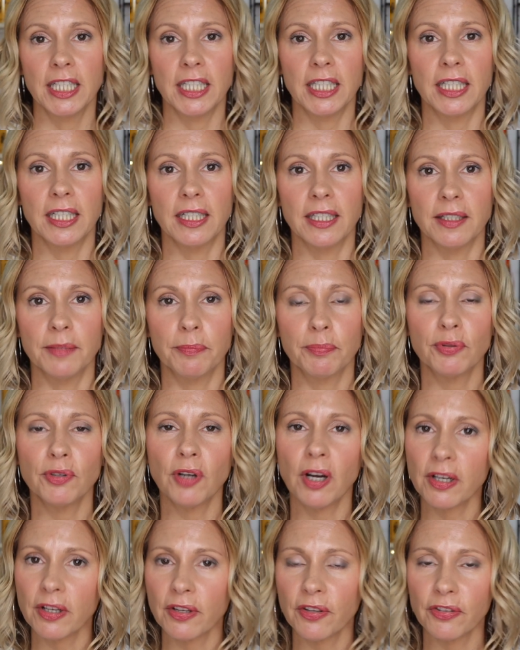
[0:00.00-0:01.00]
uh,
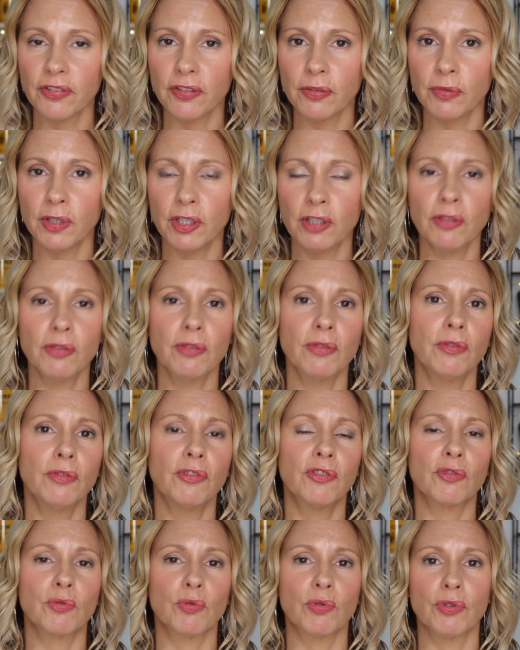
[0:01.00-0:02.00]
products that we
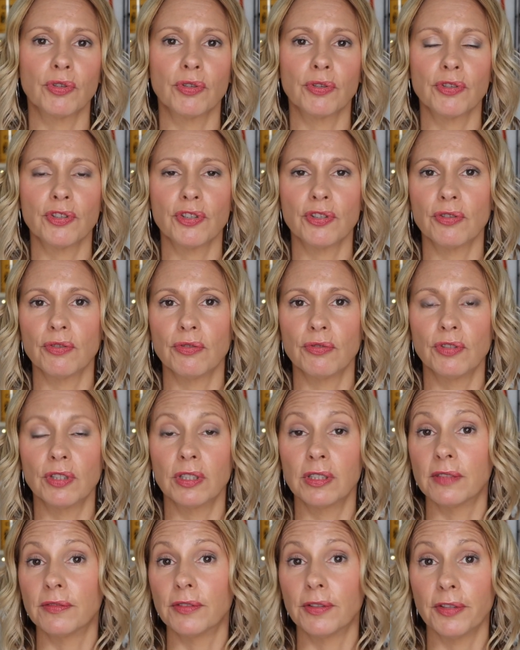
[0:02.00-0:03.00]
use in order to
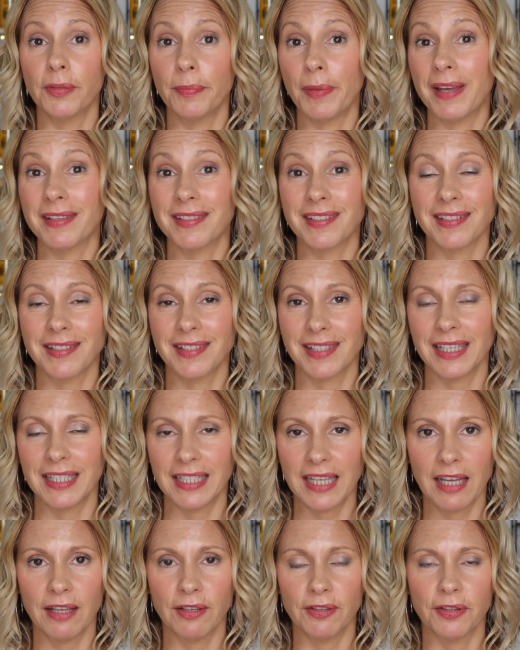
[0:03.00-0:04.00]
deliver the best skin
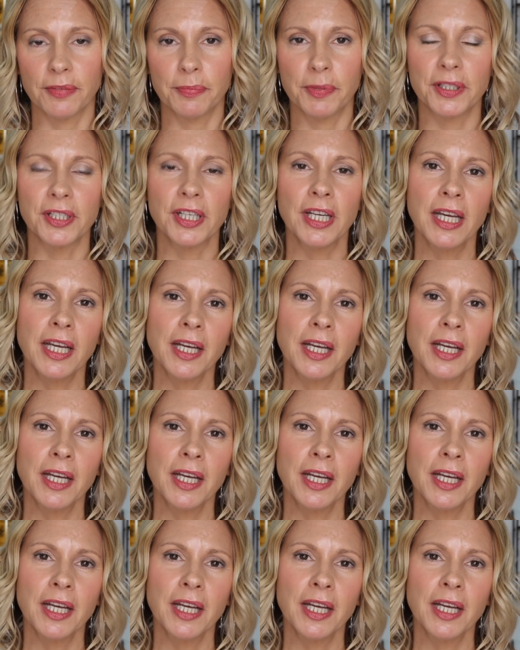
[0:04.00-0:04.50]
health, but